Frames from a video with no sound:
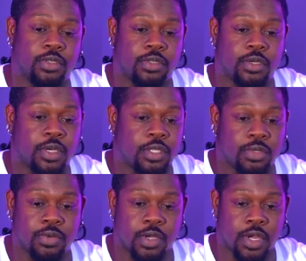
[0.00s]
You start
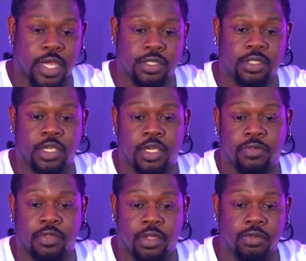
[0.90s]
doing all that stuff.
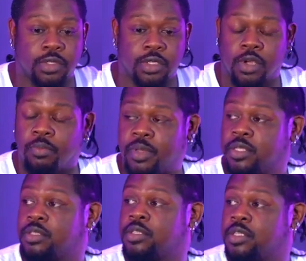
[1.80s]
Those is all
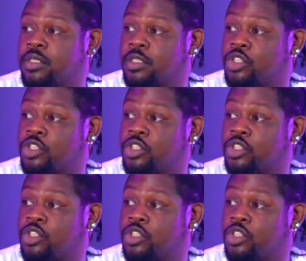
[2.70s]
businesses.